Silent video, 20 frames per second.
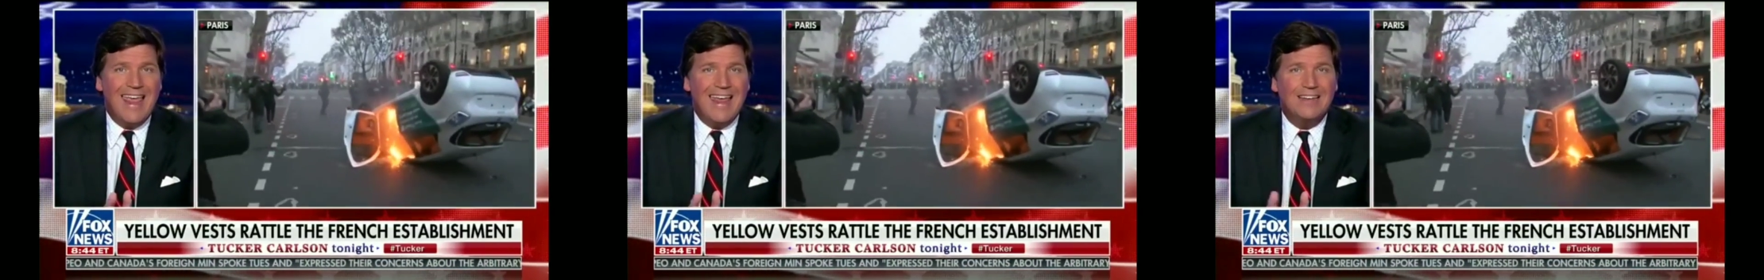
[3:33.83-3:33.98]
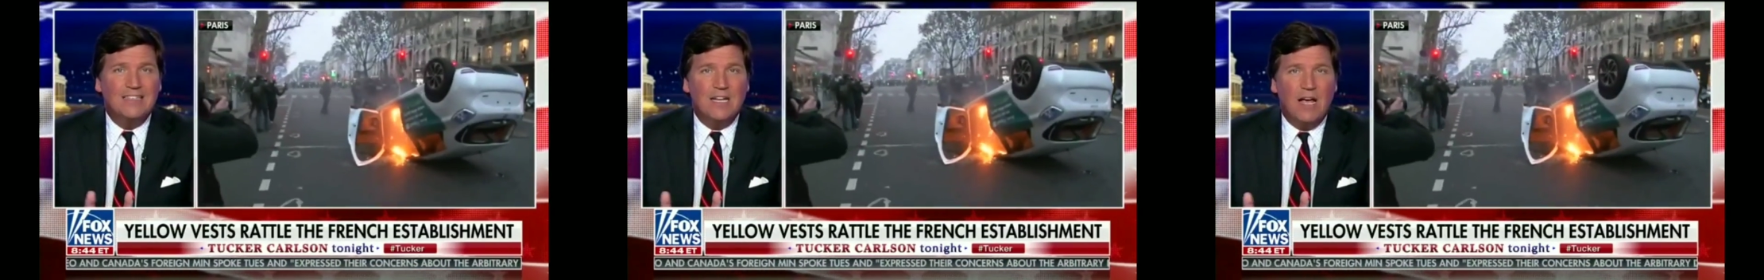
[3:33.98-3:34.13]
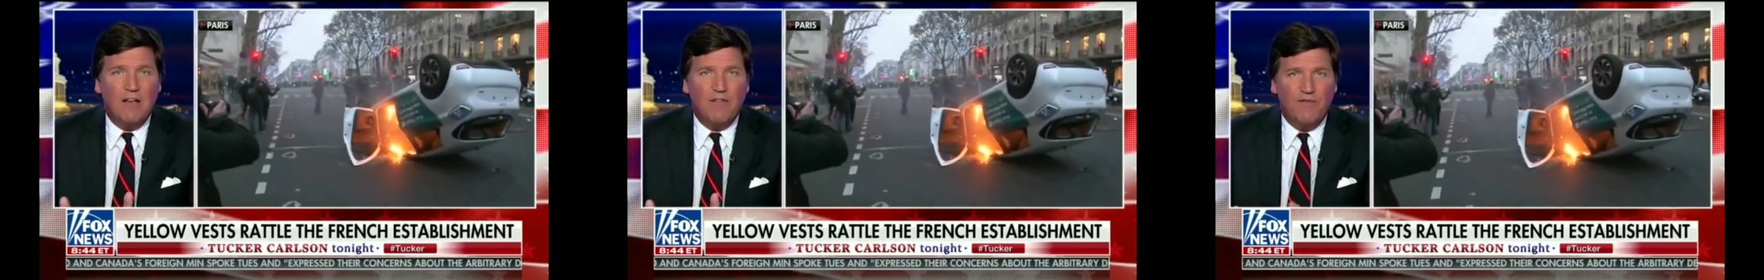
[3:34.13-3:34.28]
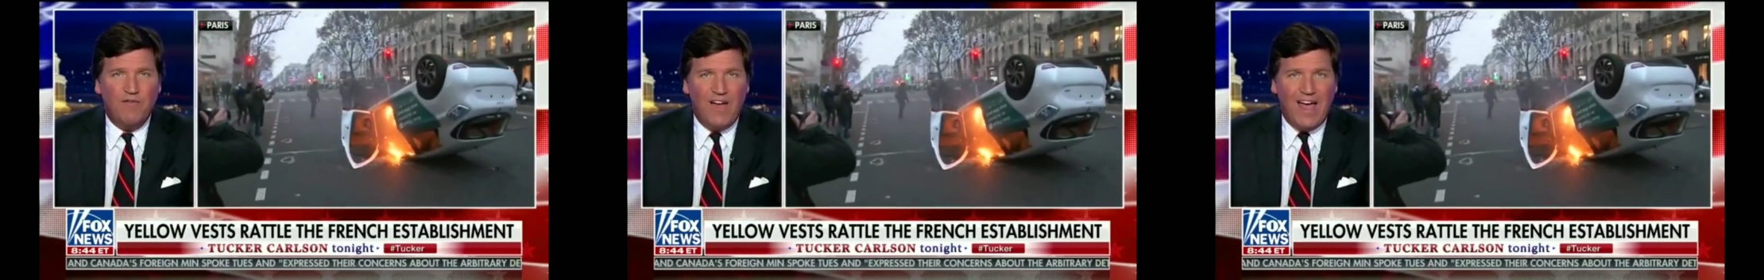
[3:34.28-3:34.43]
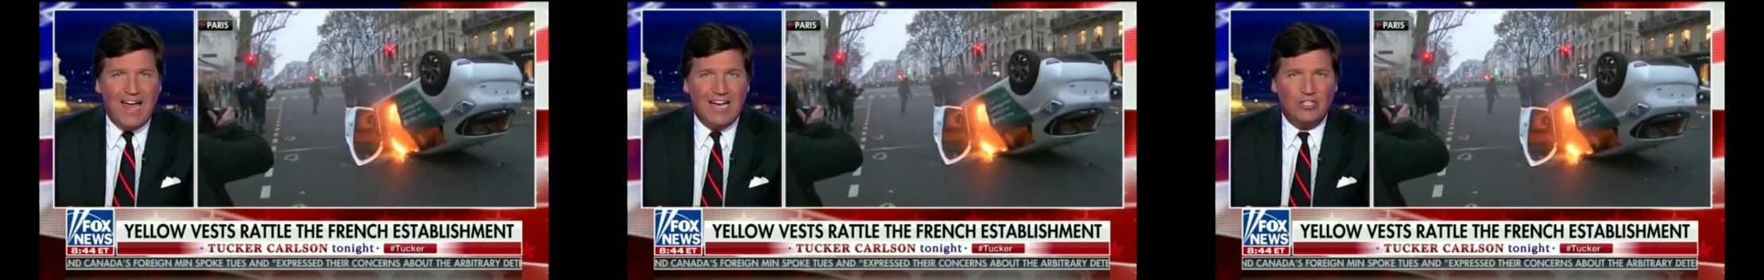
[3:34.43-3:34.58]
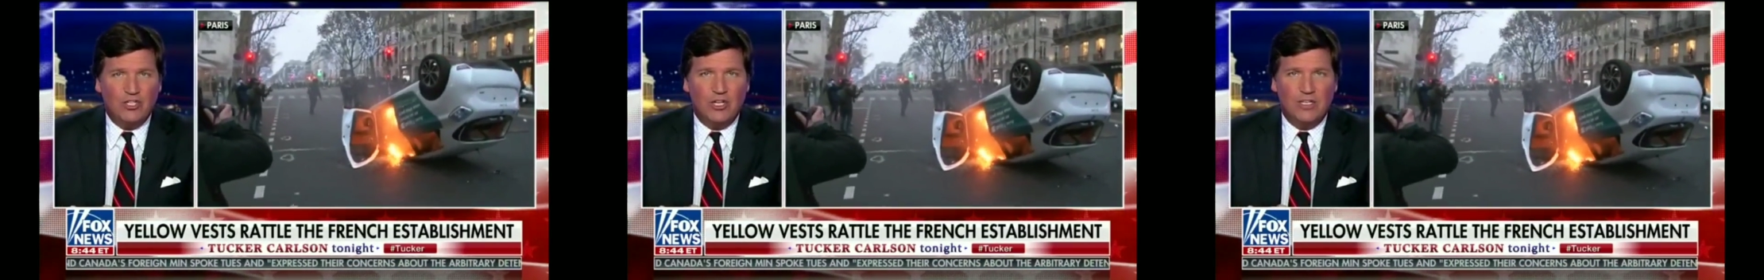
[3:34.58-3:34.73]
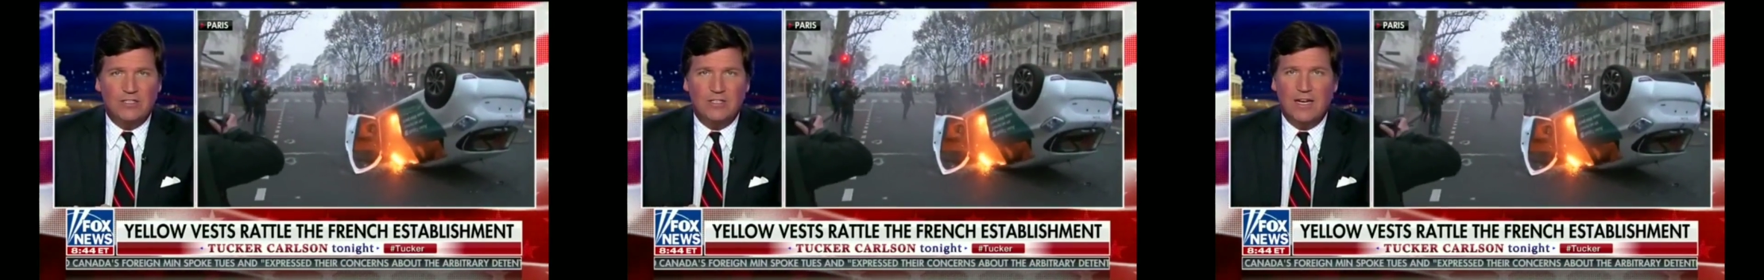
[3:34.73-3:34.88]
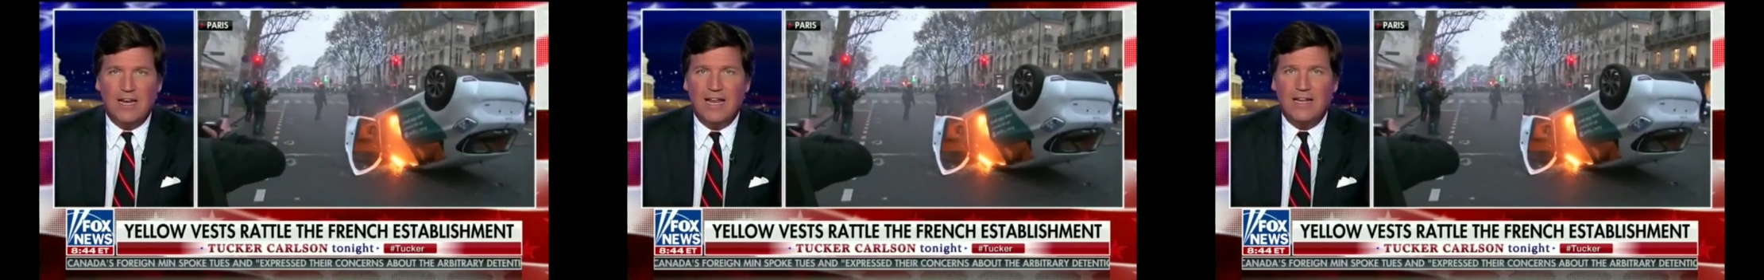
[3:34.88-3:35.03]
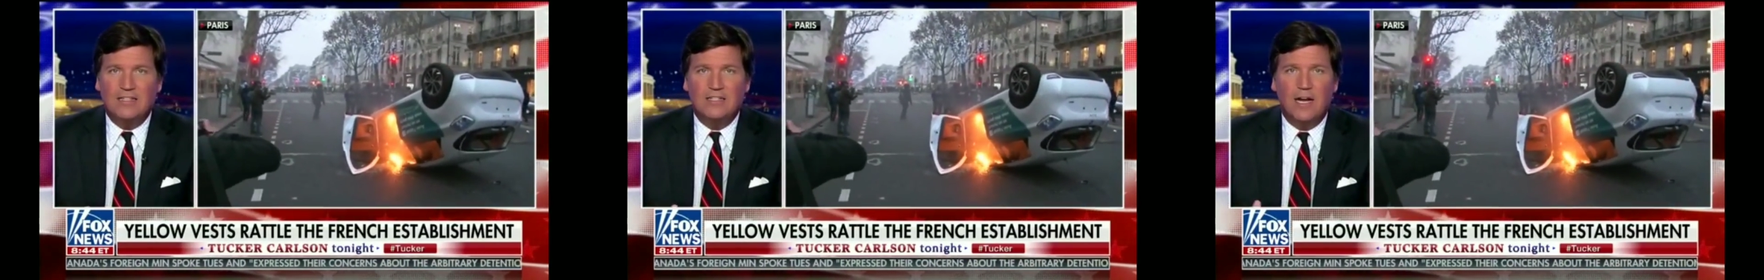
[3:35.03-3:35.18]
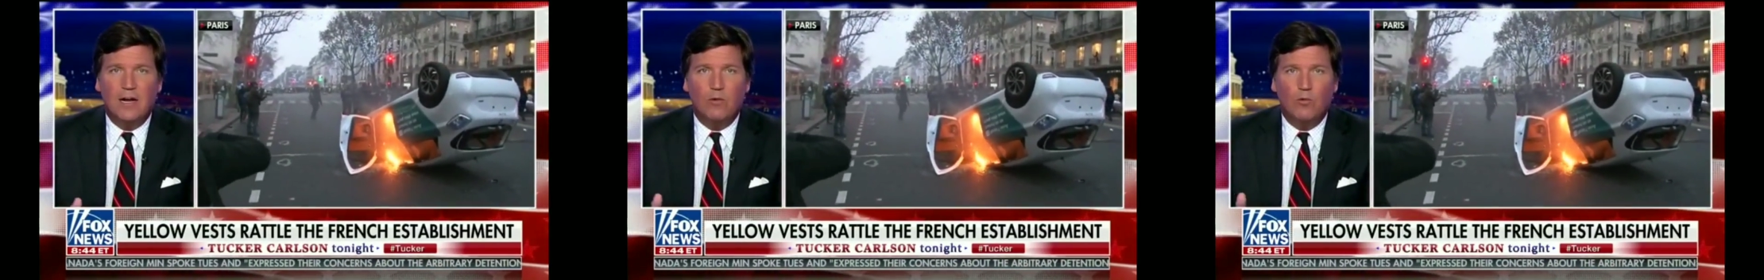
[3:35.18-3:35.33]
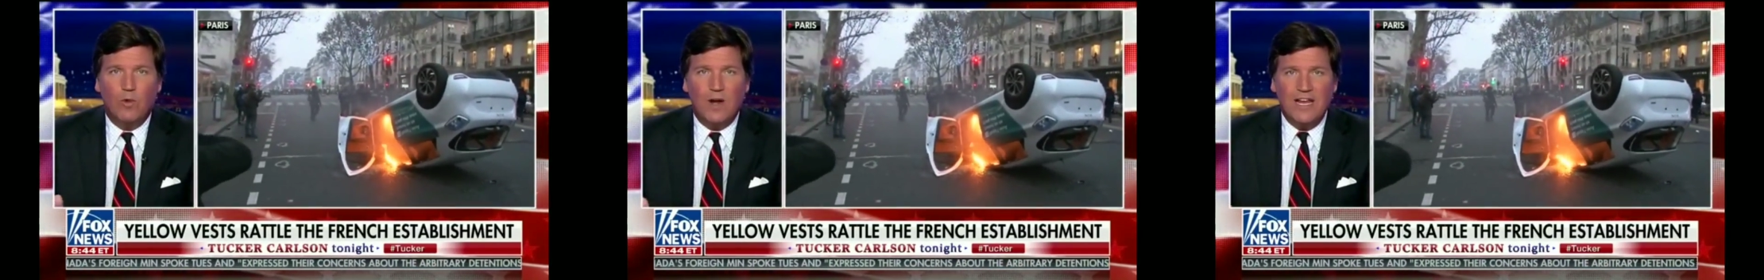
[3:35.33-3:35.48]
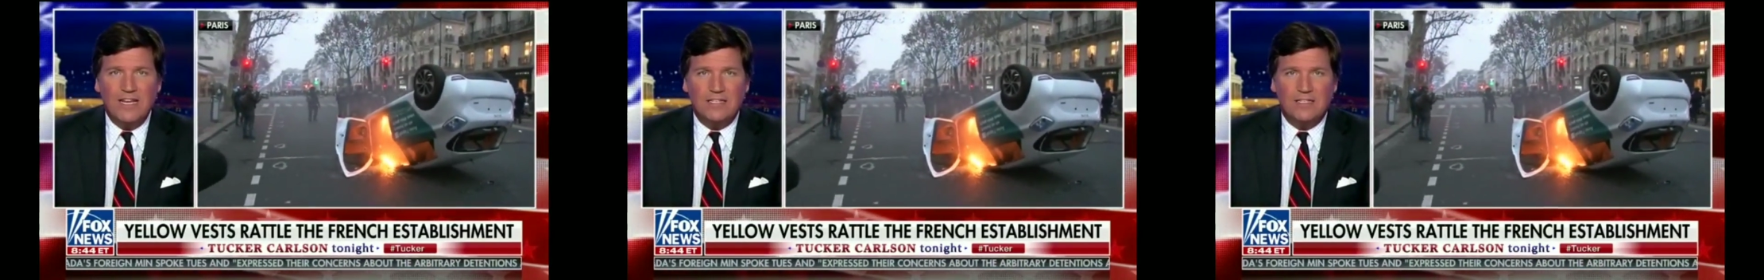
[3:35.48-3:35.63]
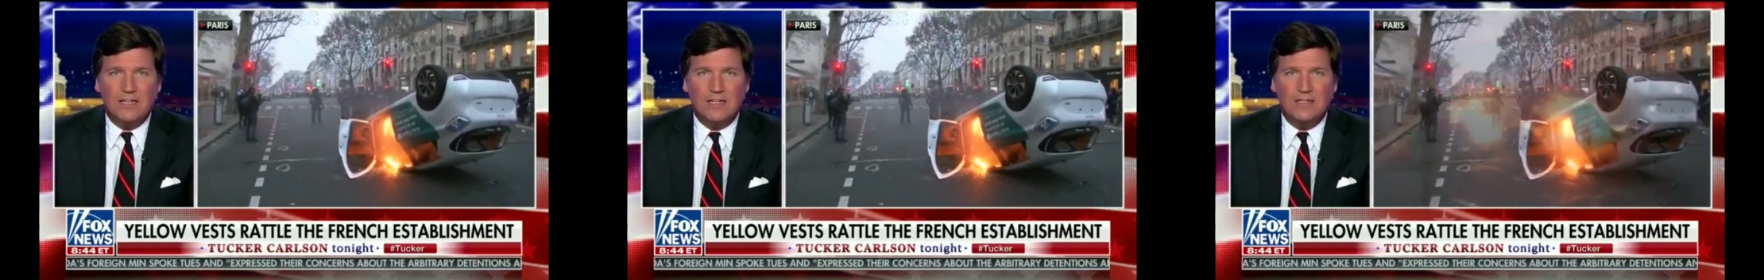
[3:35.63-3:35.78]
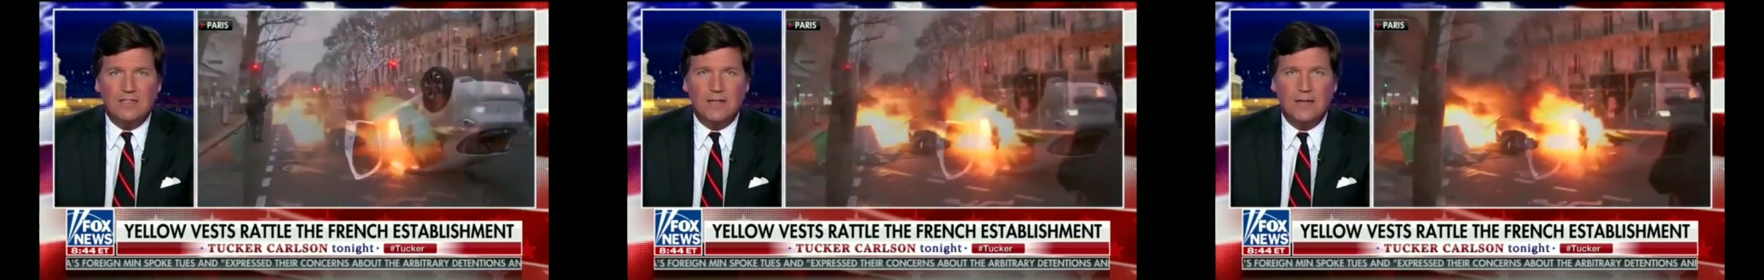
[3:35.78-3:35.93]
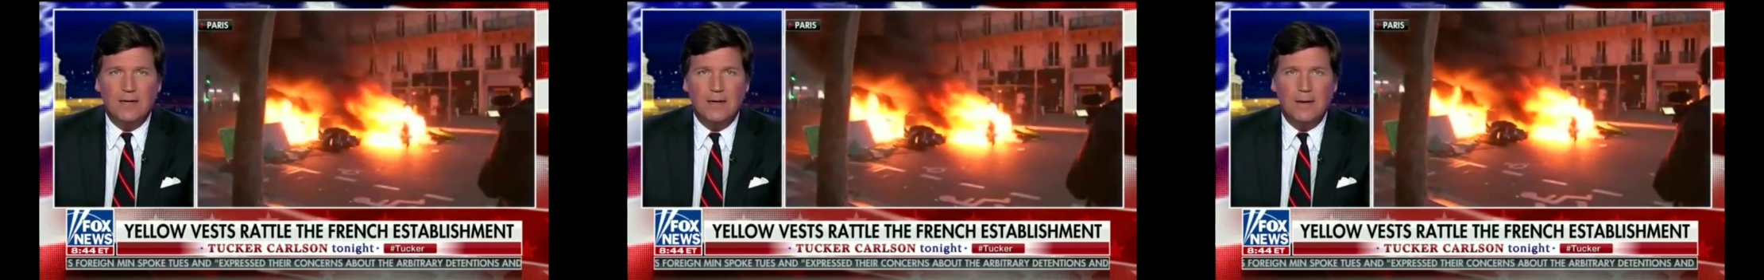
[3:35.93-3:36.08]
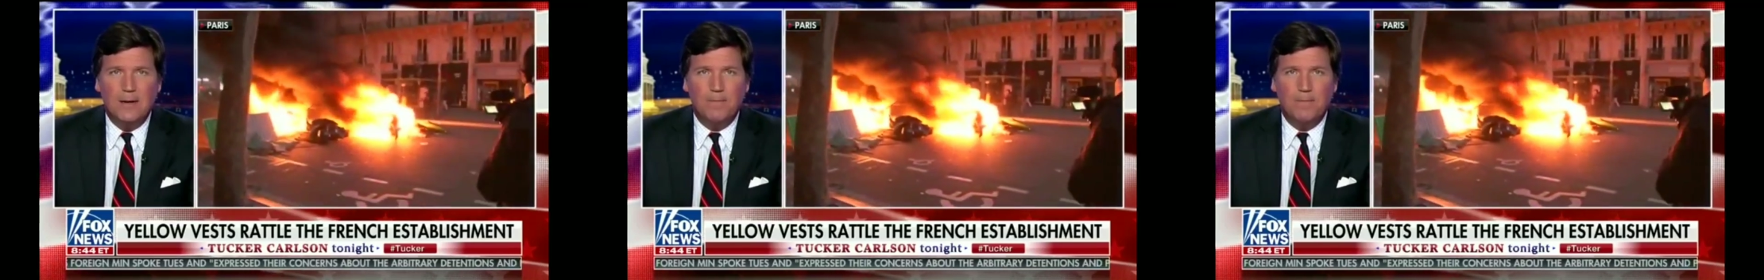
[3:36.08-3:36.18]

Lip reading: anti-fascist and anti-racist,